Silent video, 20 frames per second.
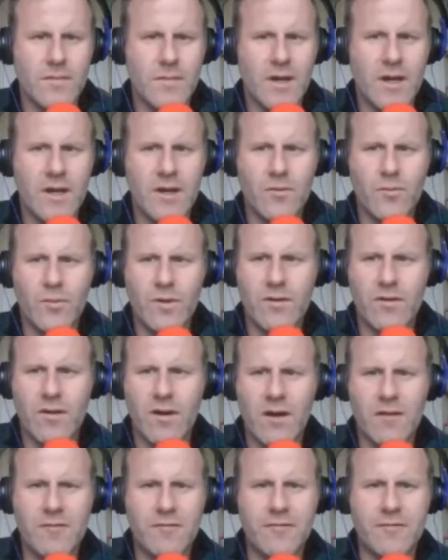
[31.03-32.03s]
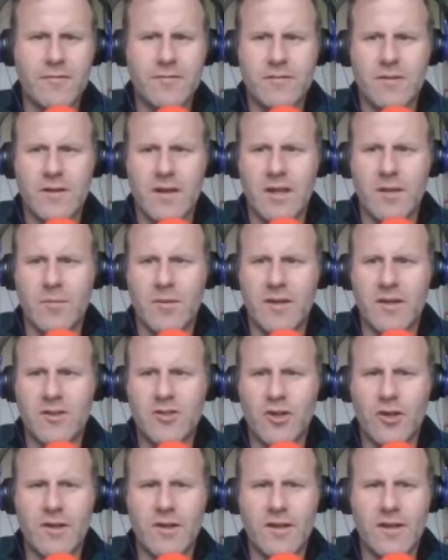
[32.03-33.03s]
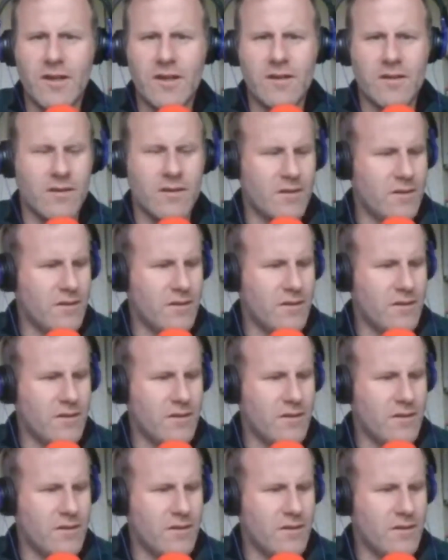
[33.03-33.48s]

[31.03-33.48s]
And we're off. Anybody joining in?